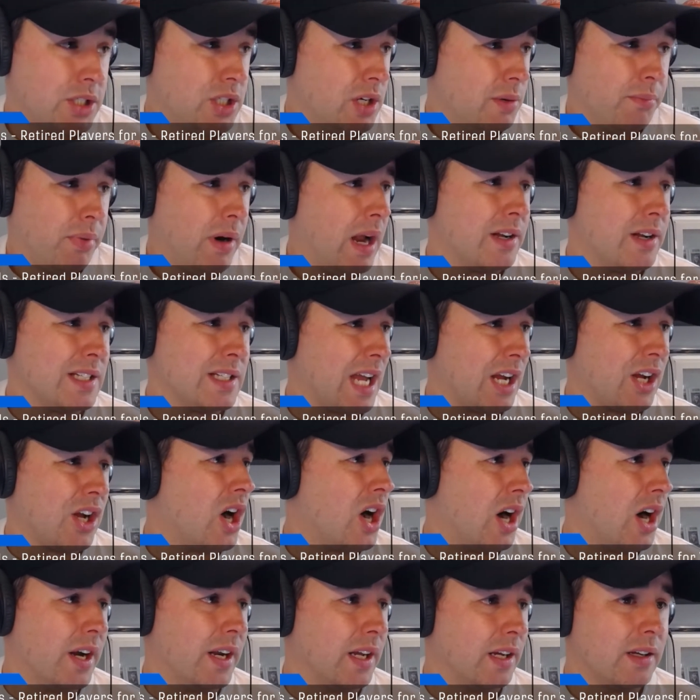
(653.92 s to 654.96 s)
Jim Brown is
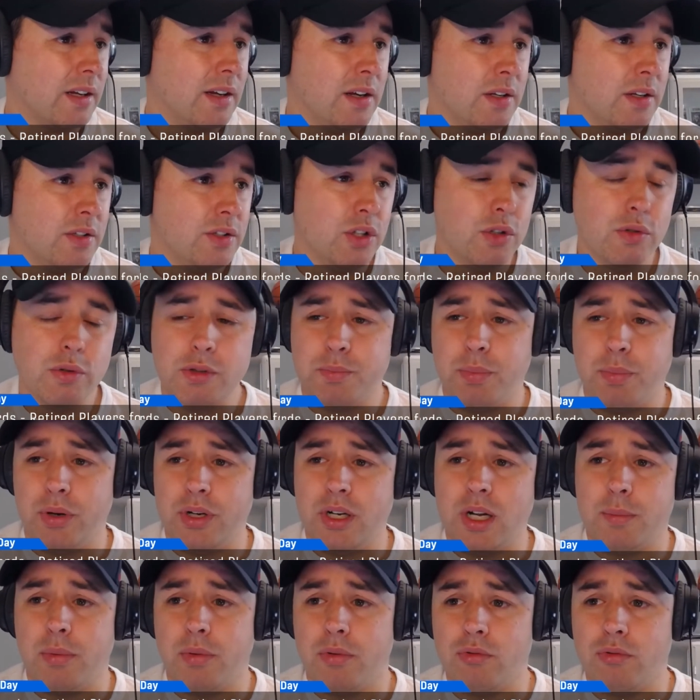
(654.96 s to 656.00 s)
iconic. Dude was
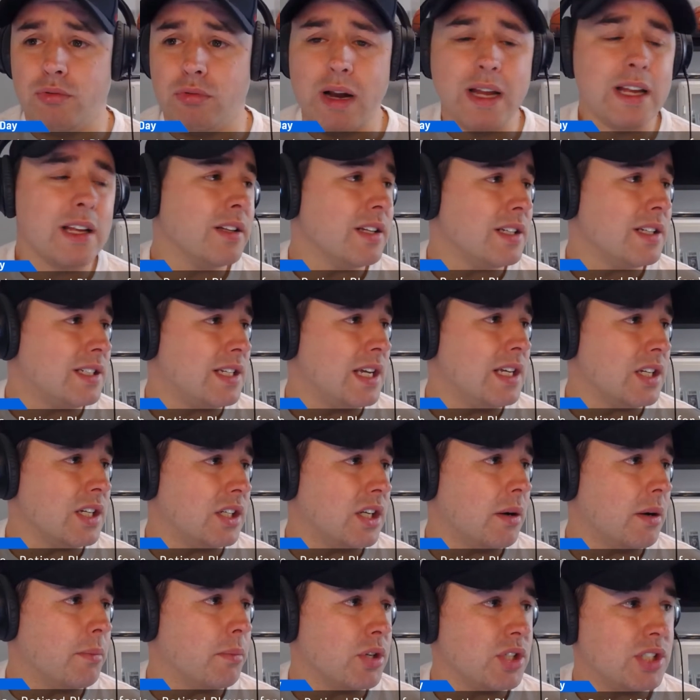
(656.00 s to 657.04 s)
putting up regular season
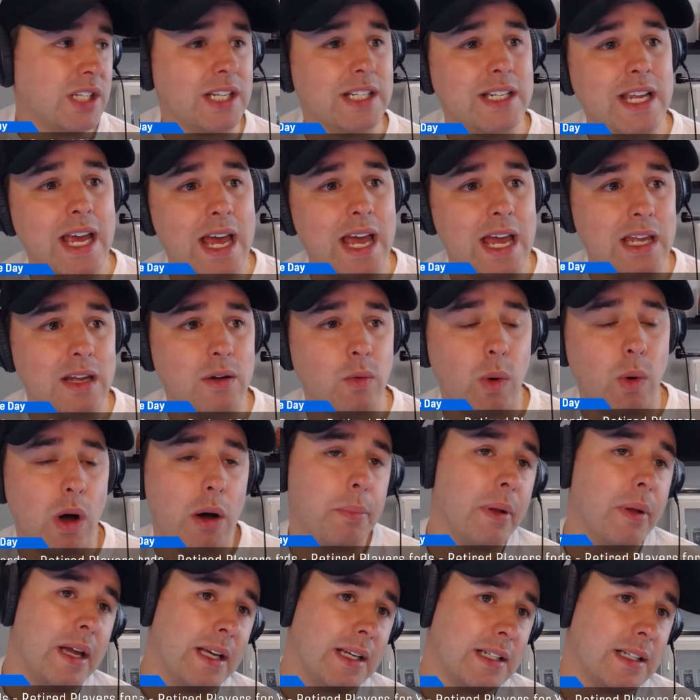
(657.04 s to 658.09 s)
numbers today while
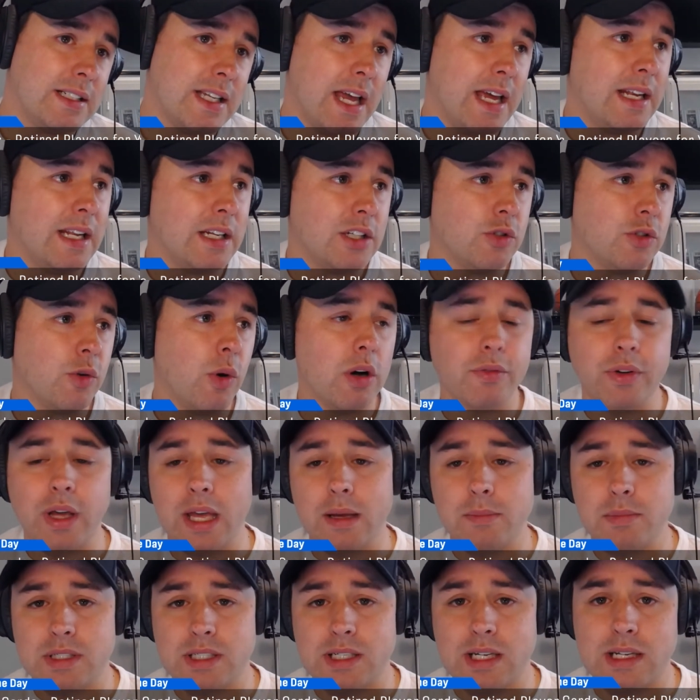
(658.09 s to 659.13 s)
playing a 10 and 12
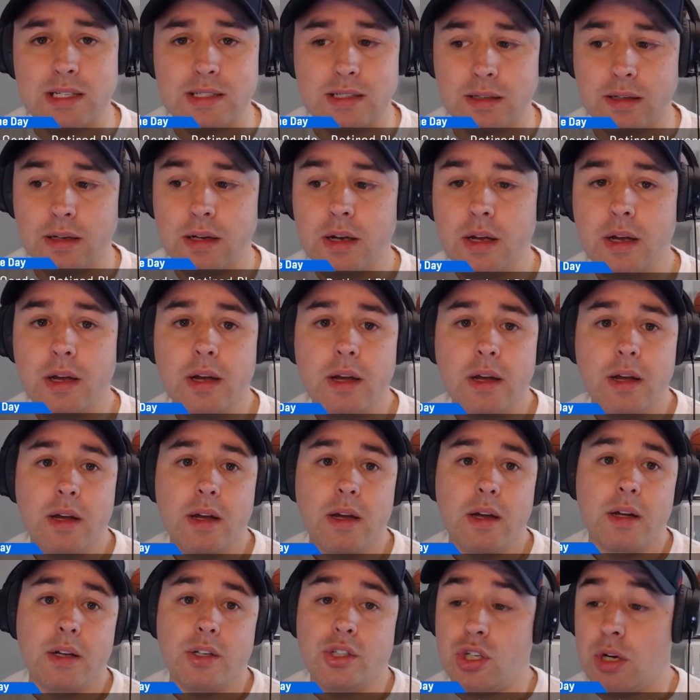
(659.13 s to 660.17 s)
game season.
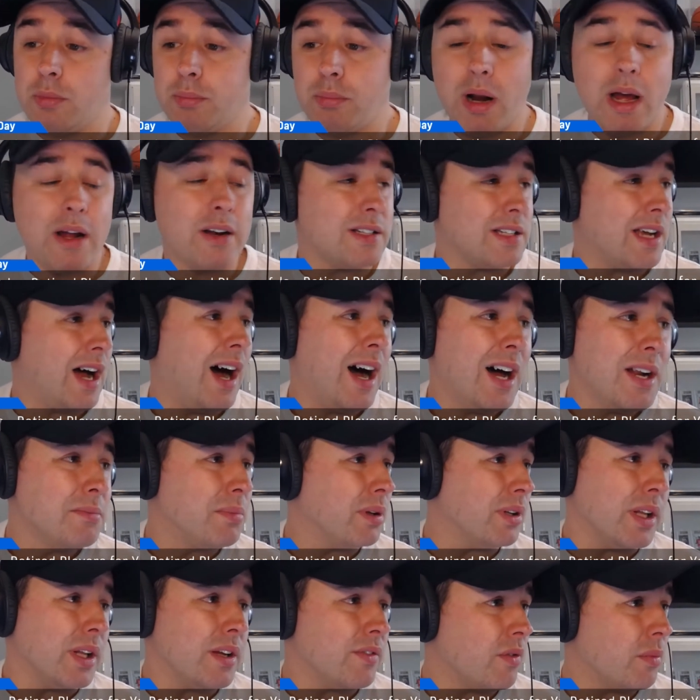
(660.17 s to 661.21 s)
Jim Brown is
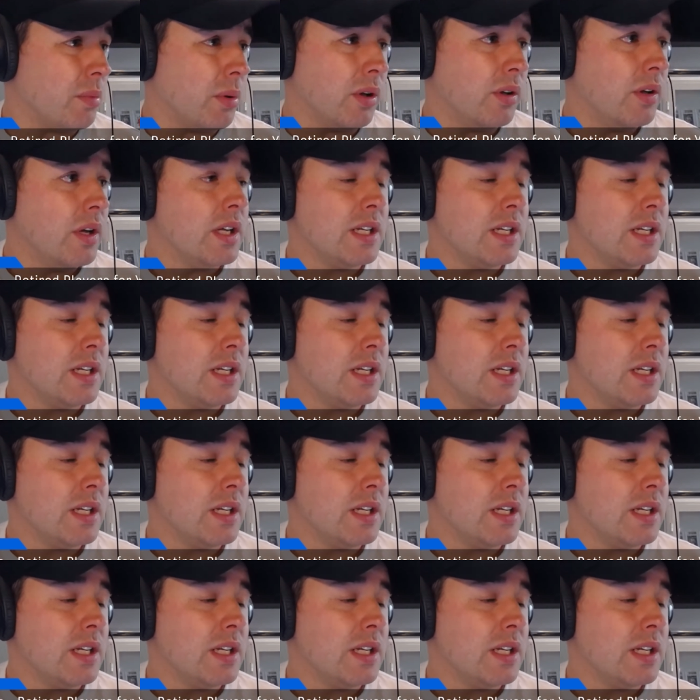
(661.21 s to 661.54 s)
unbelievable,